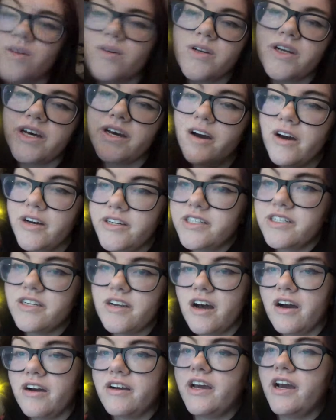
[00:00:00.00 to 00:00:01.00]
whole day. I did
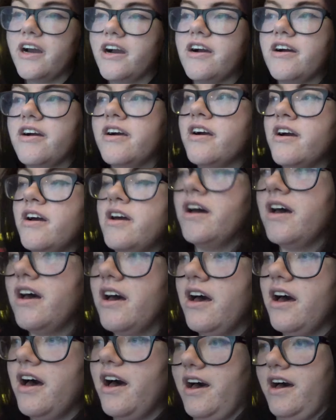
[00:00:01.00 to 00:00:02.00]
not care.
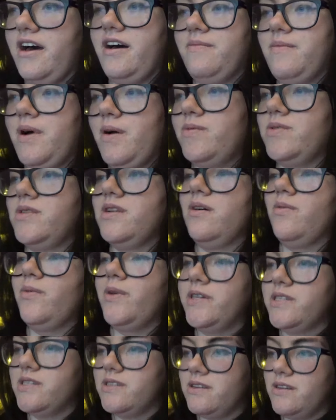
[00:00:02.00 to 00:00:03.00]
Um, I was not
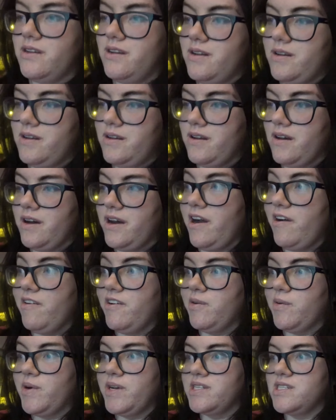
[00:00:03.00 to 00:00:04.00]
wasting. I
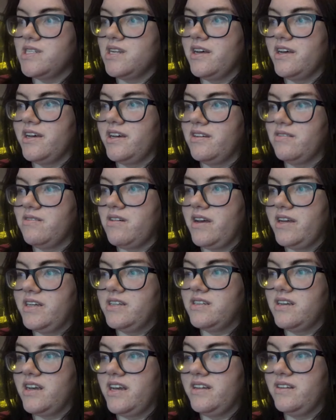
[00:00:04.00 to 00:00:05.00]
already wasted like,
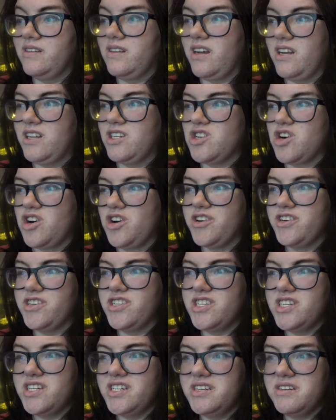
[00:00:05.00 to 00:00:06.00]
I think like
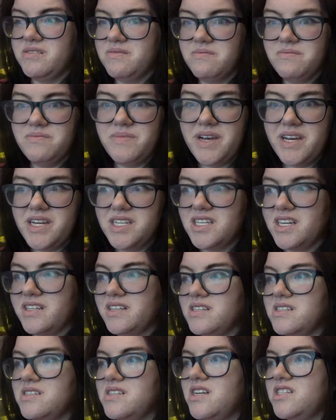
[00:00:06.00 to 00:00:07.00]
30 bait at
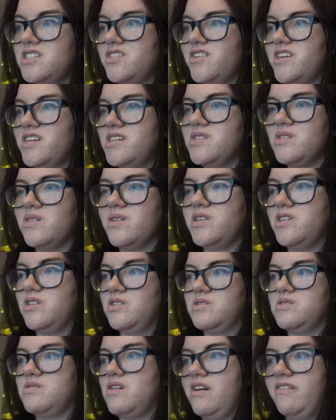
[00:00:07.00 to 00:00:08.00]
this stage already so I
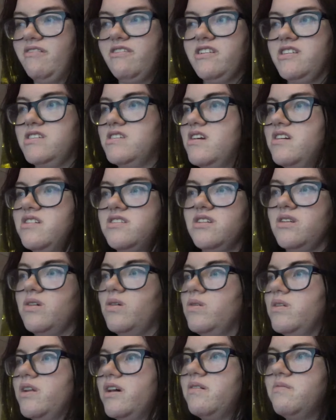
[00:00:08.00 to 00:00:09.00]
just, I restarted the
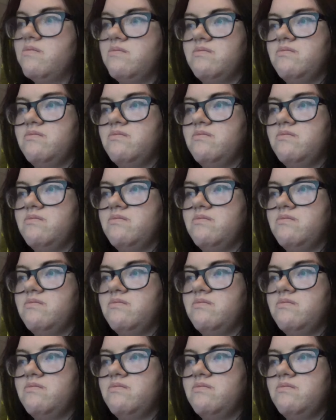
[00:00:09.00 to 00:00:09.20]
whole day.